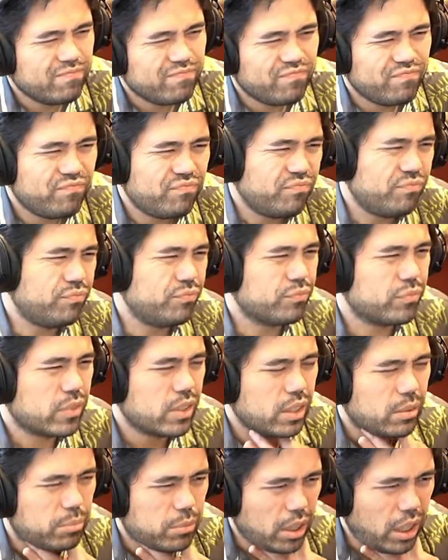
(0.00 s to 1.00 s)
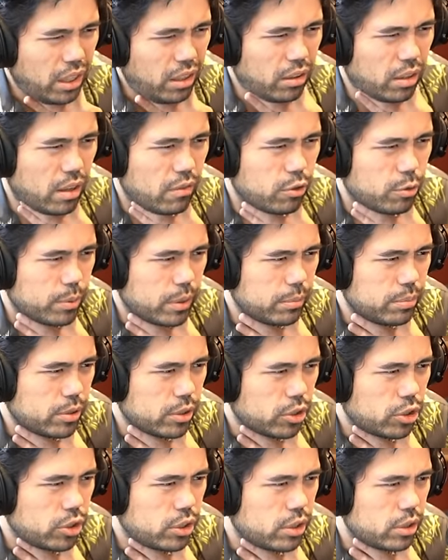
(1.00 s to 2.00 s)
hmm not in love with my
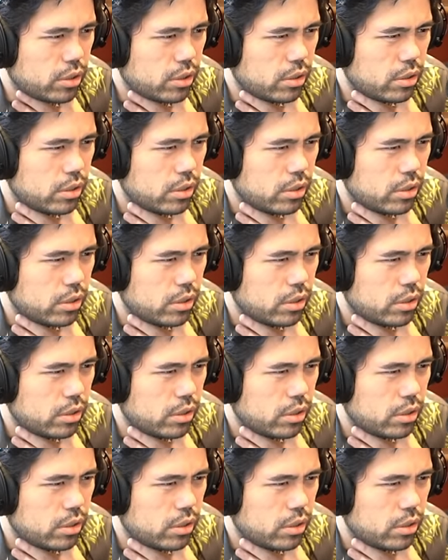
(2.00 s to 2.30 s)
position here